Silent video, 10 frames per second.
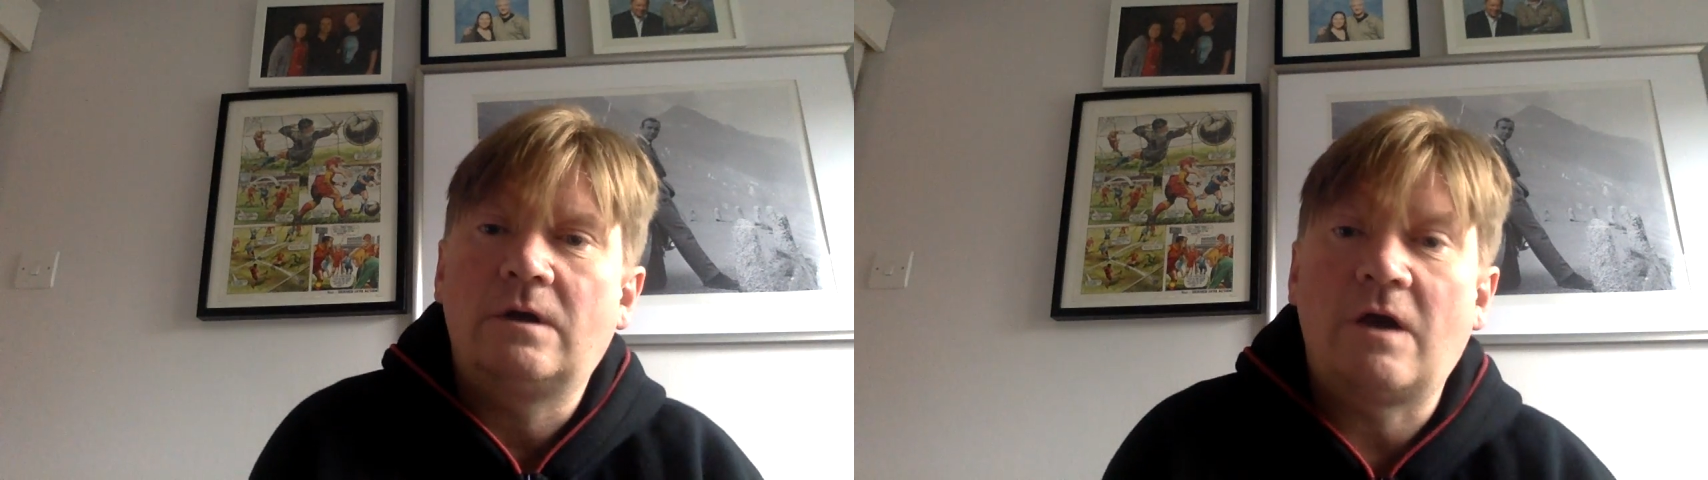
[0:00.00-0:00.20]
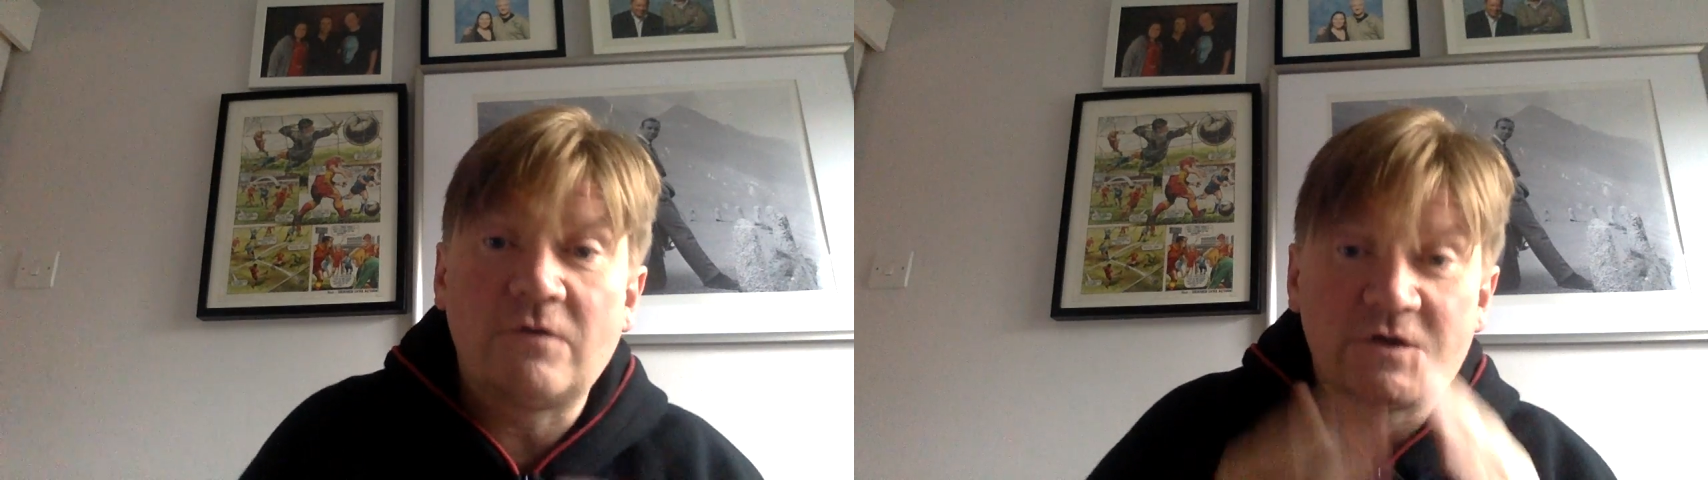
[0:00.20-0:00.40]

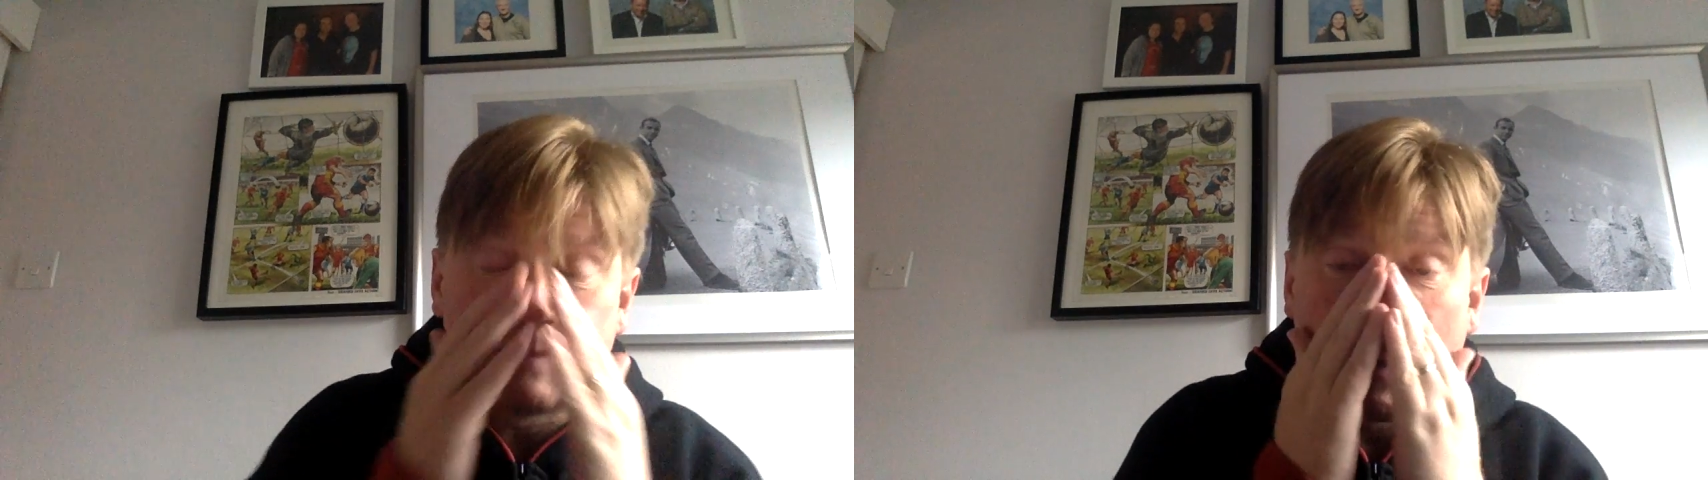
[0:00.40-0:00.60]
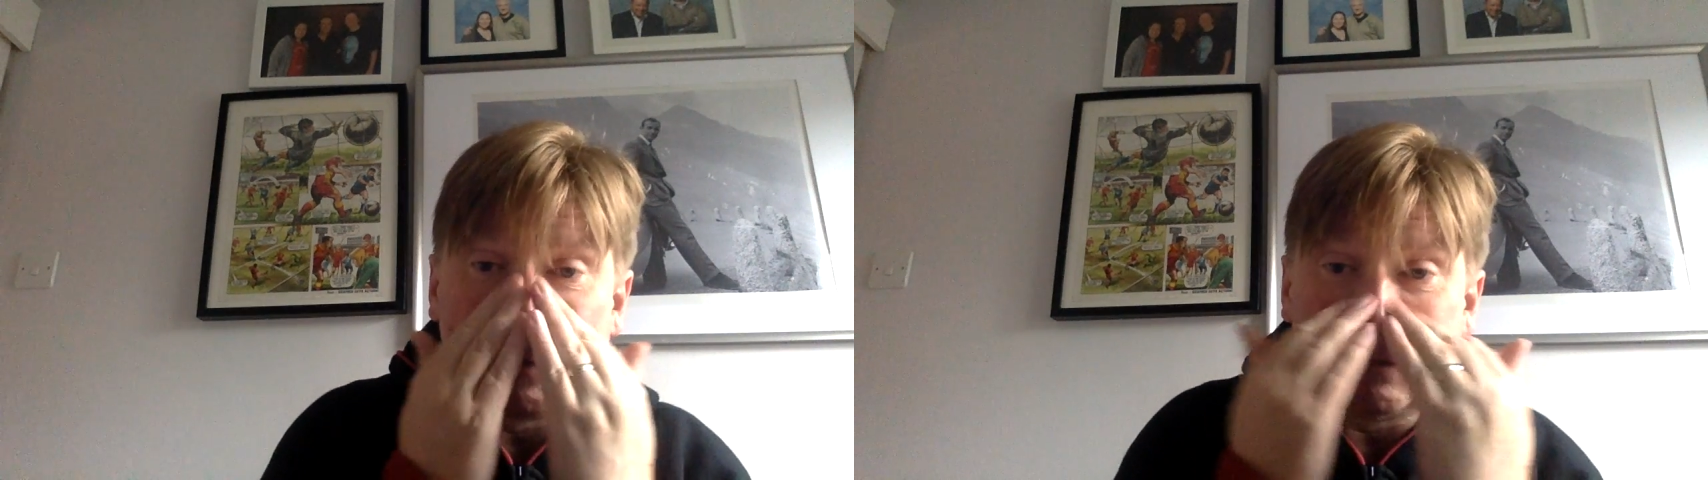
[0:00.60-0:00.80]
I've not
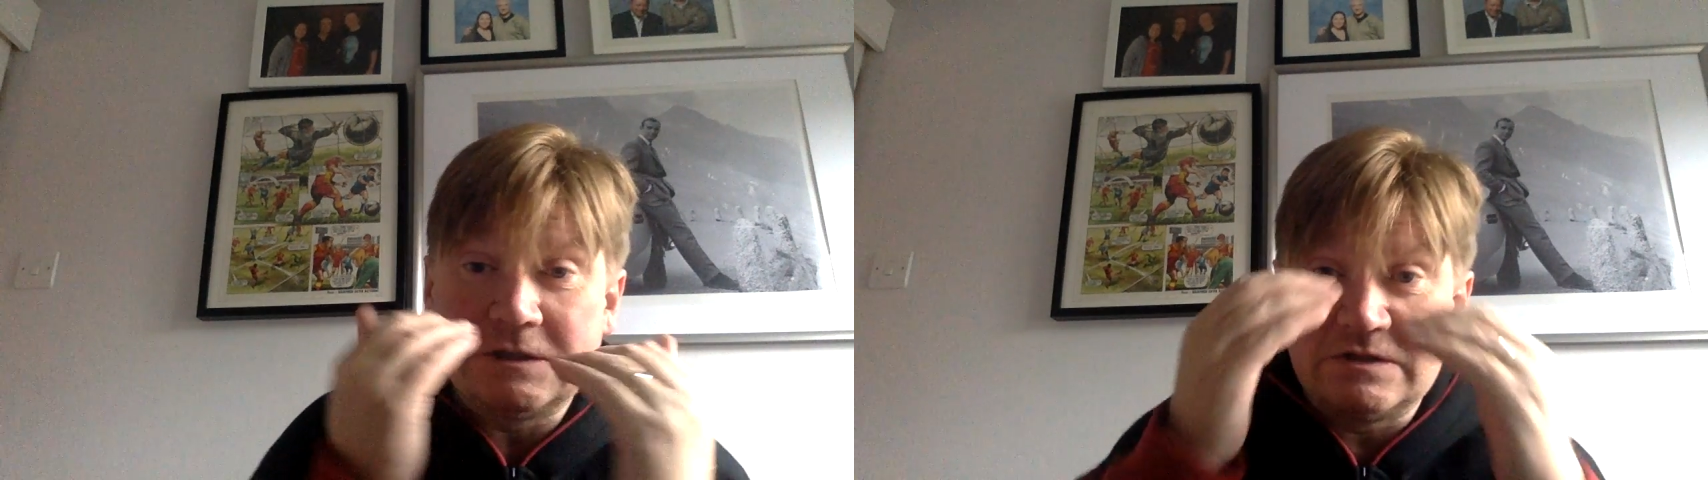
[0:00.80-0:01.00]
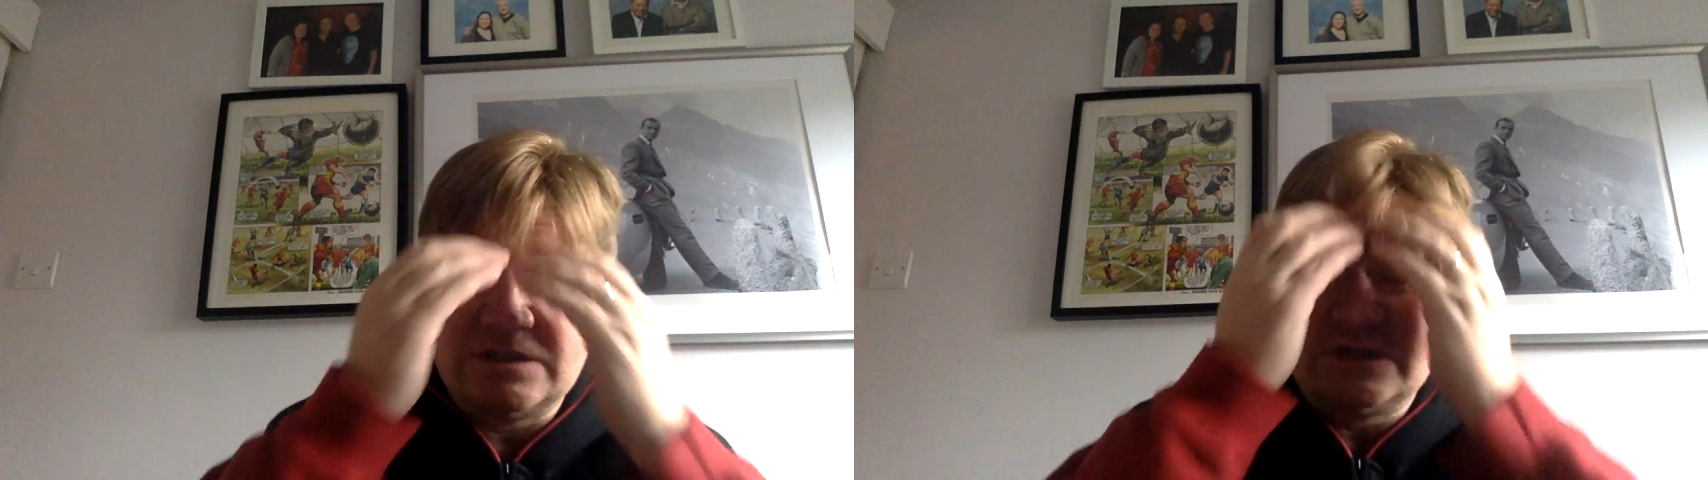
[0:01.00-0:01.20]
spoken
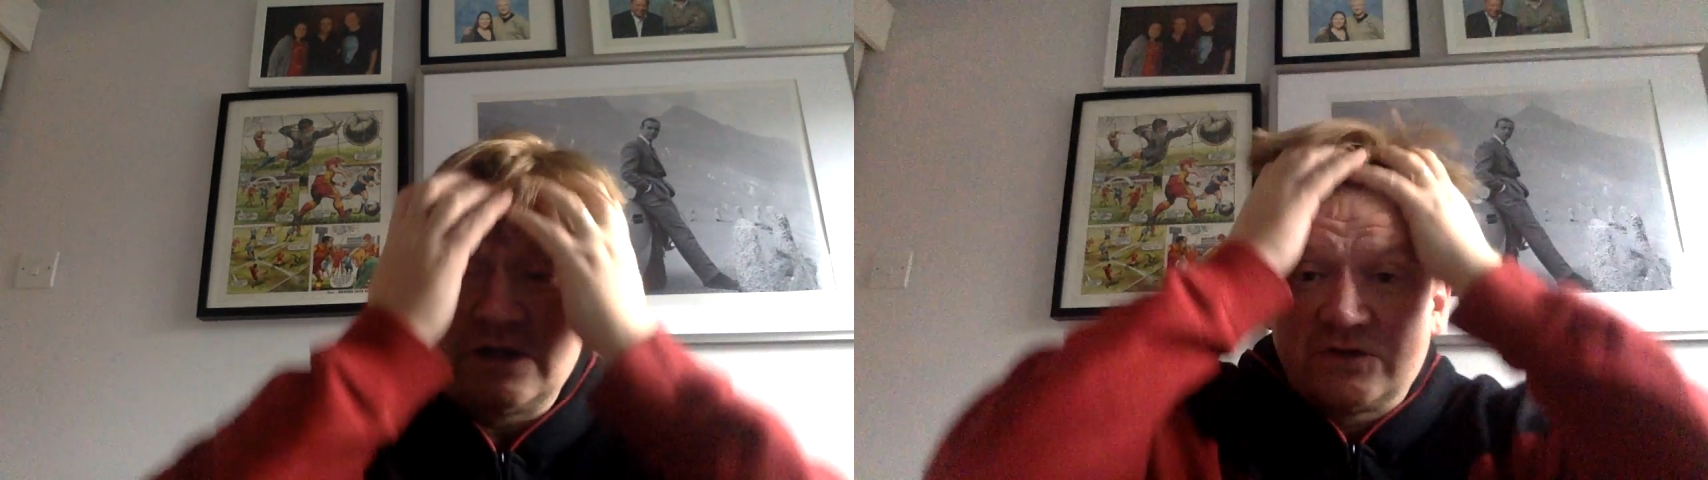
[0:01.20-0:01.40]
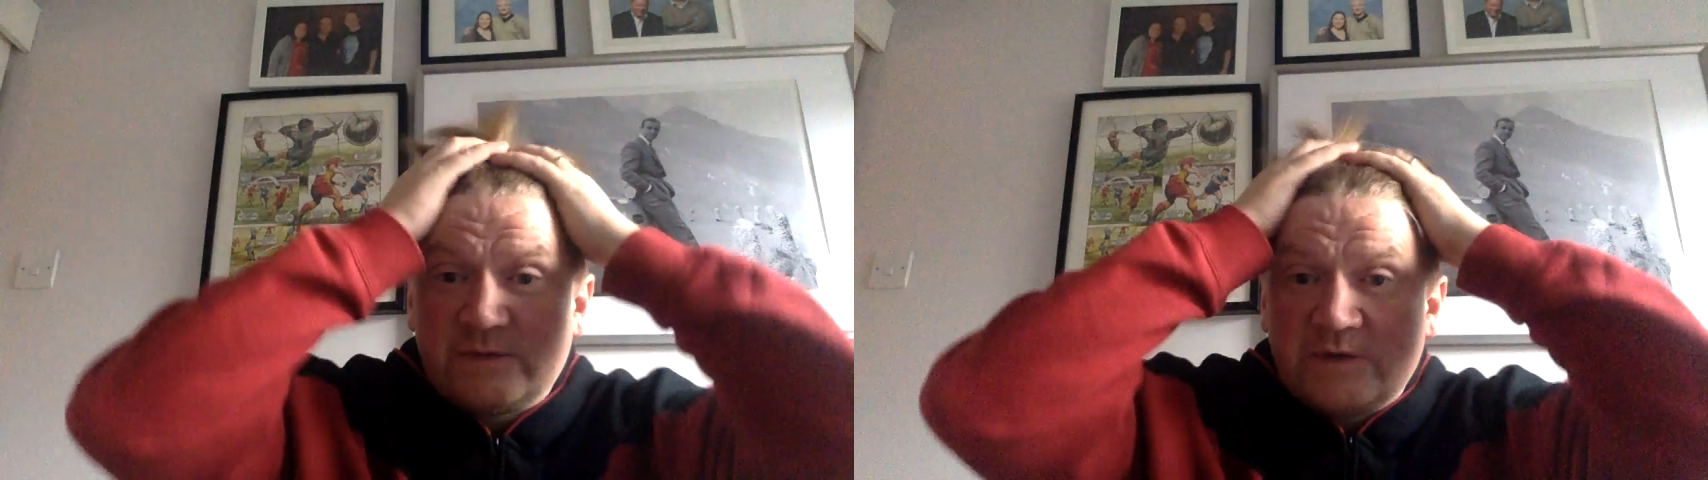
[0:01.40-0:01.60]
to you since
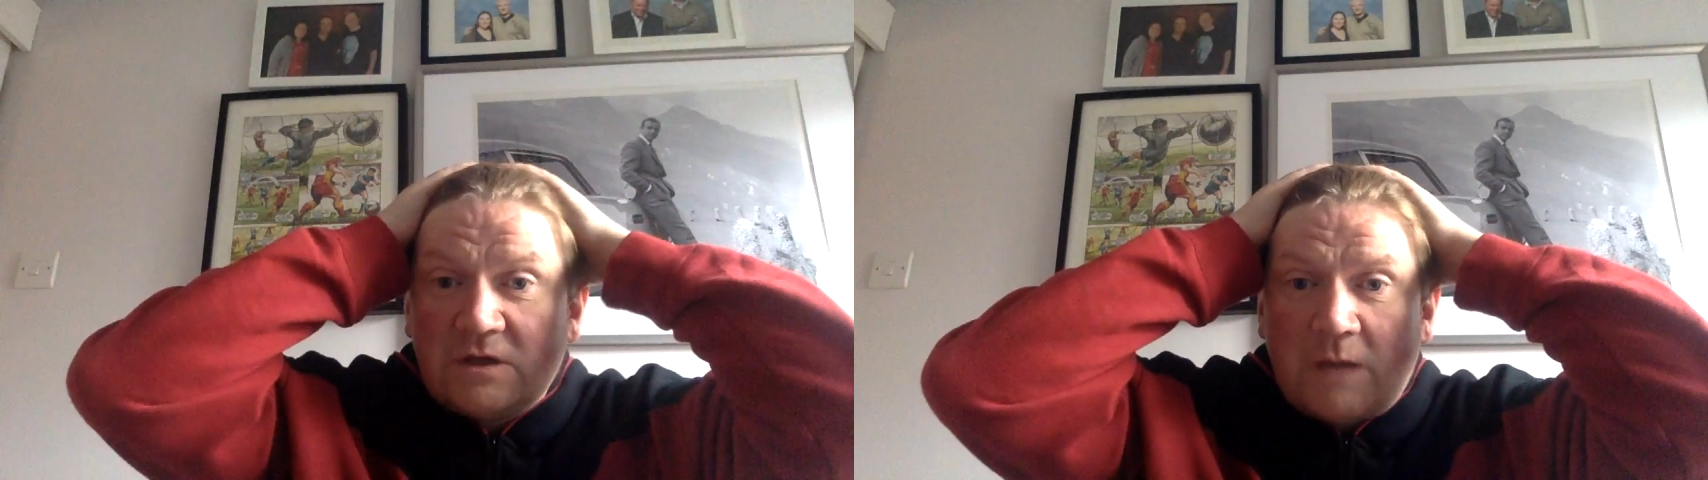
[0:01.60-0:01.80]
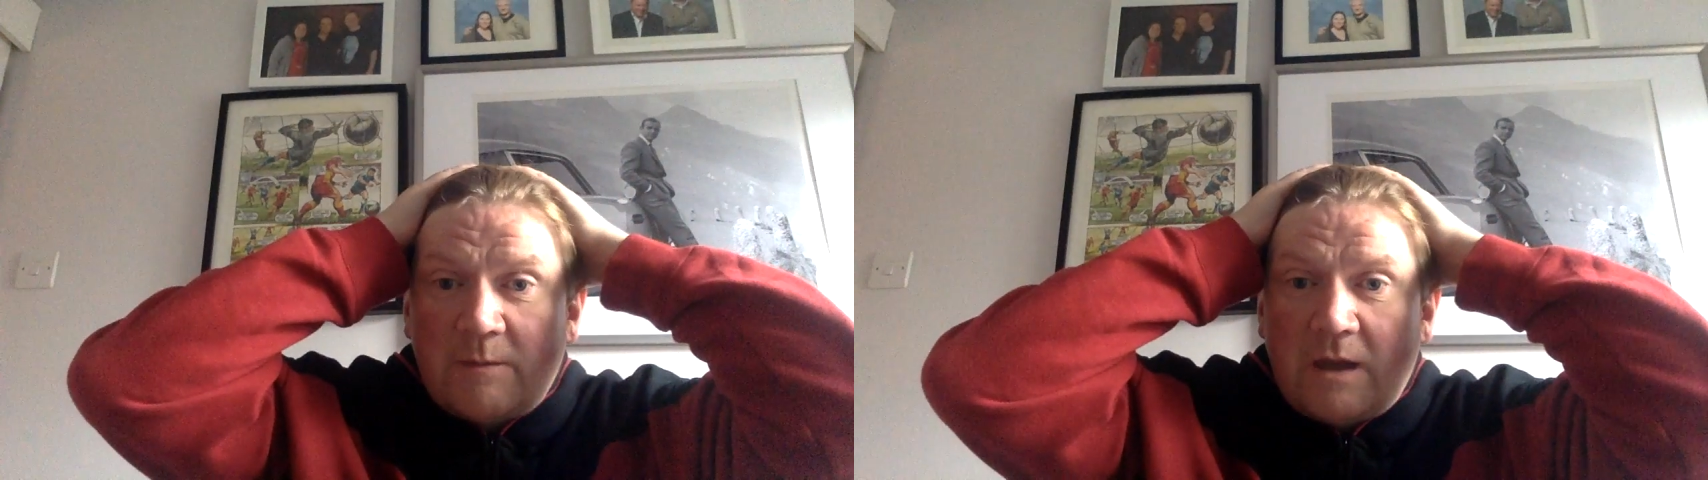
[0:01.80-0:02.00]
Star Trek Beyond come